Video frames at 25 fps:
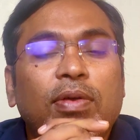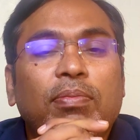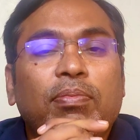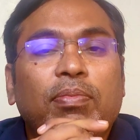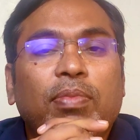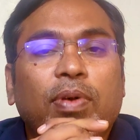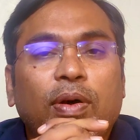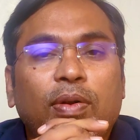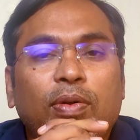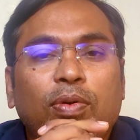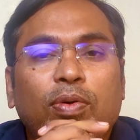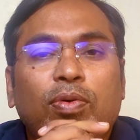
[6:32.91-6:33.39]

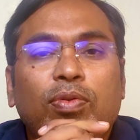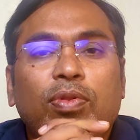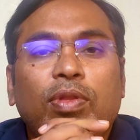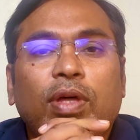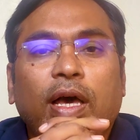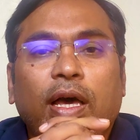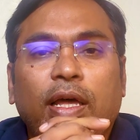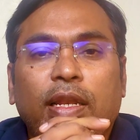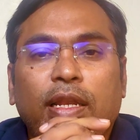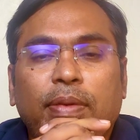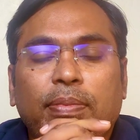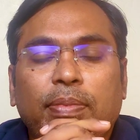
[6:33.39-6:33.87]
Follow the
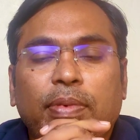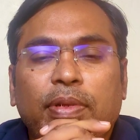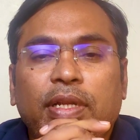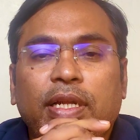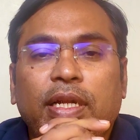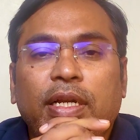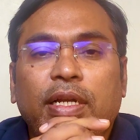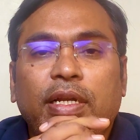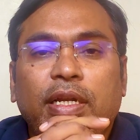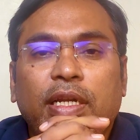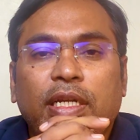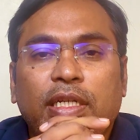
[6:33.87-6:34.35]

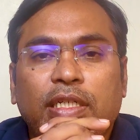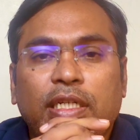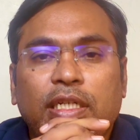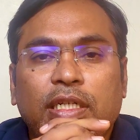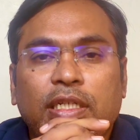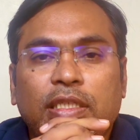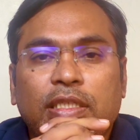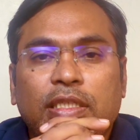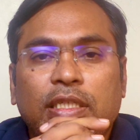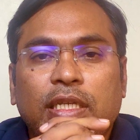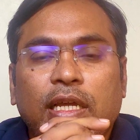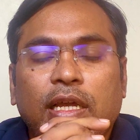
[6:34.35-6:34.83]
Hahnemannian
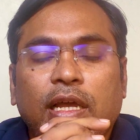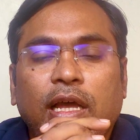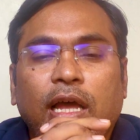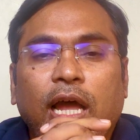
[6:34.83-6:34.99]
teachings.